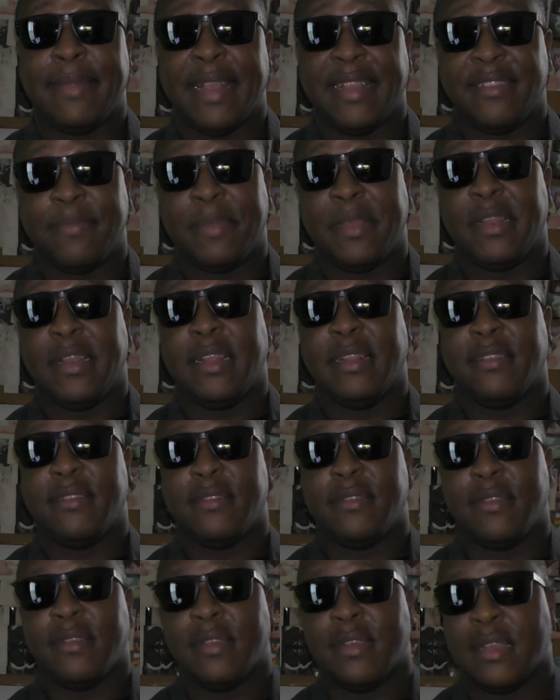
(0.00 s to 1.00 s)
that's been
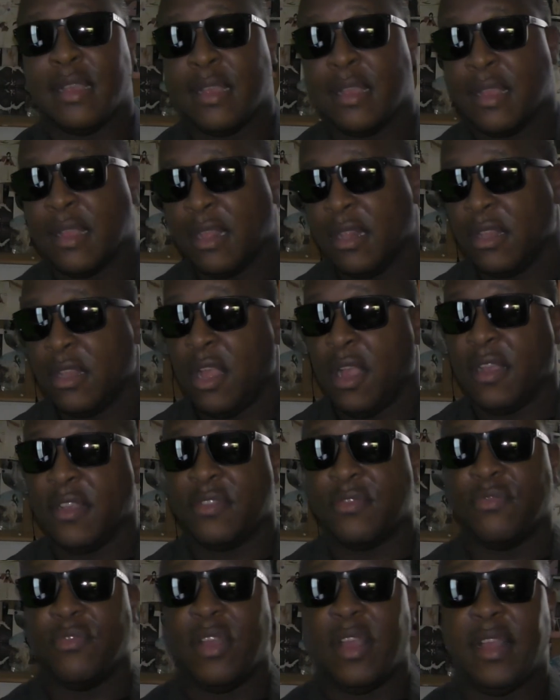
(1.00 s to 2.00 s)
its
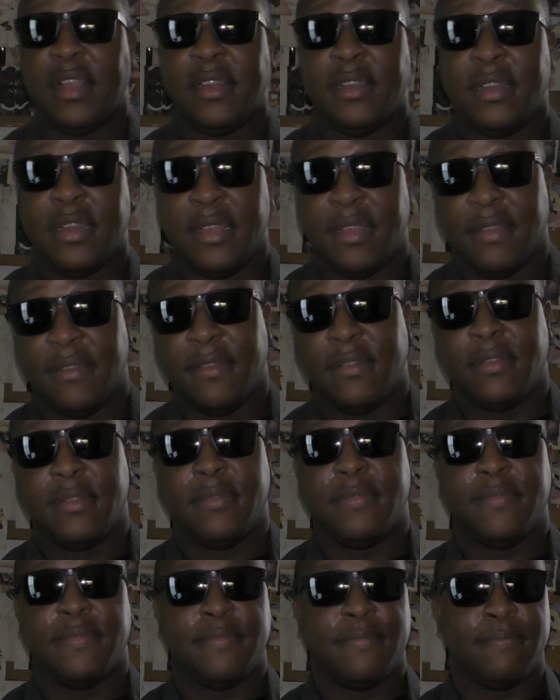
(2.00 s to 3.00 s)
longest run of
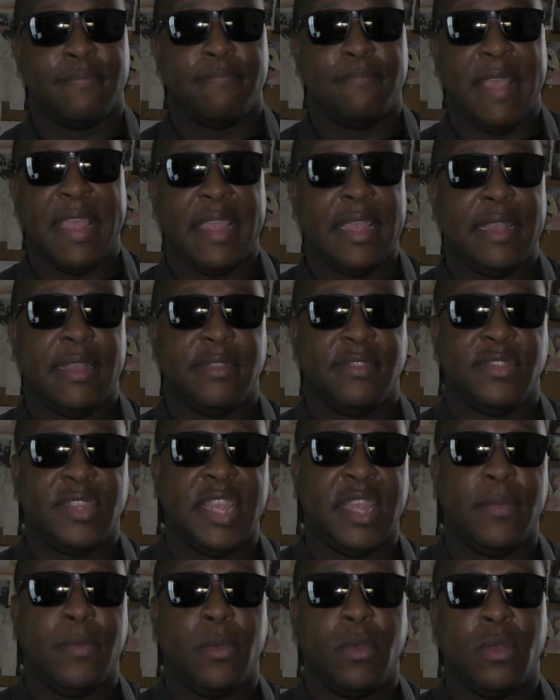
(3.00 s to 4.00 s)
making
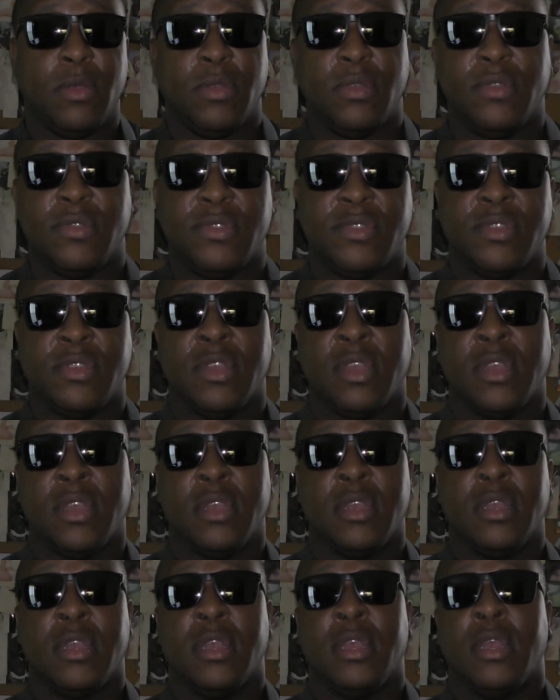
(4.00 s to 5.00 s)
sequels.
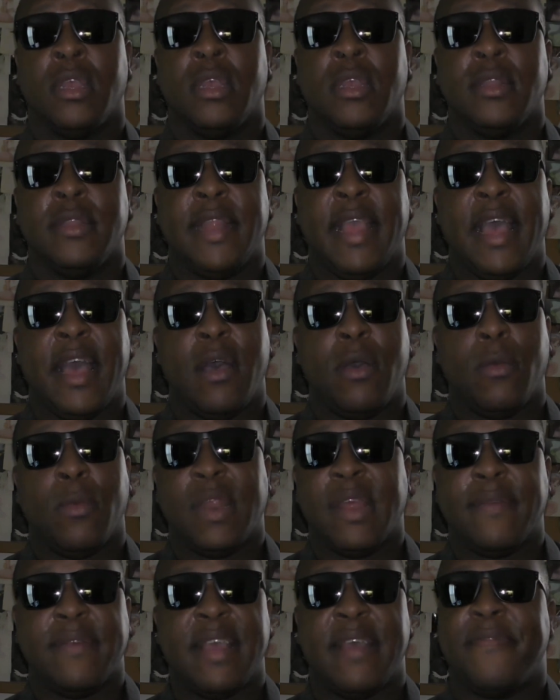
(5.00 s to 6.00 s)
Now,
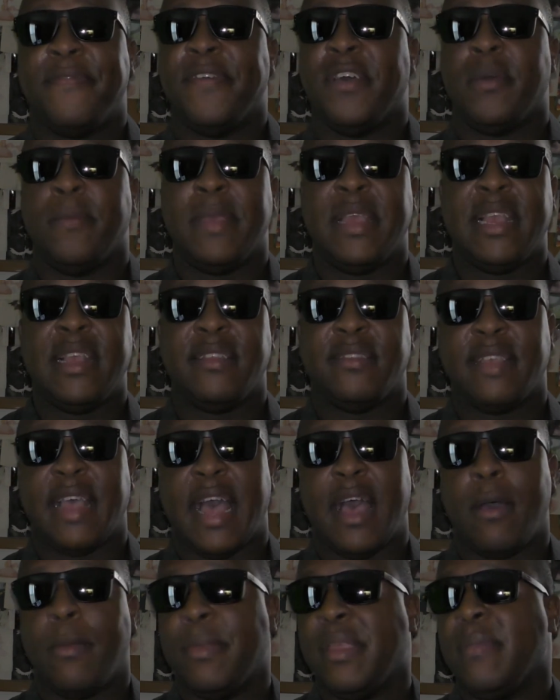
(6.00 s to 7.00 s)
whatever that film is,
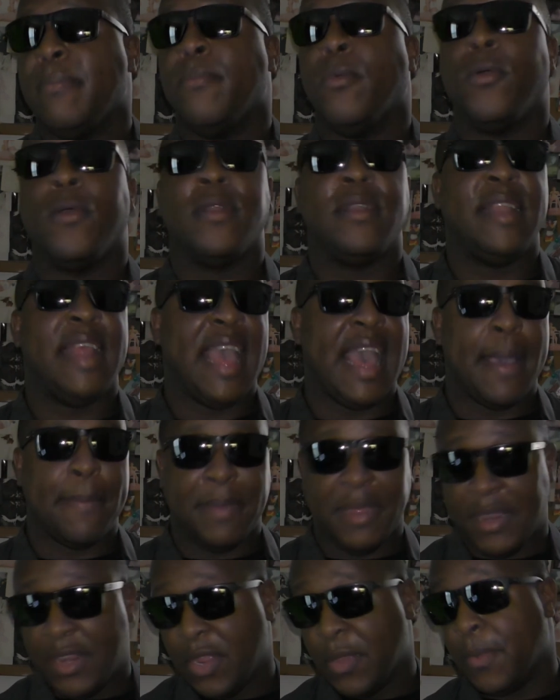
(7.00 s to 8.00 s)
I'll be more than
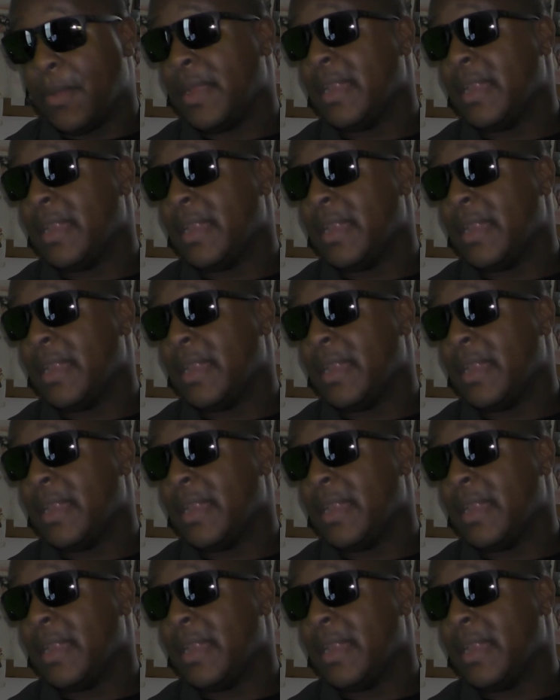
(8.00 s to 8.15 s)
happy to do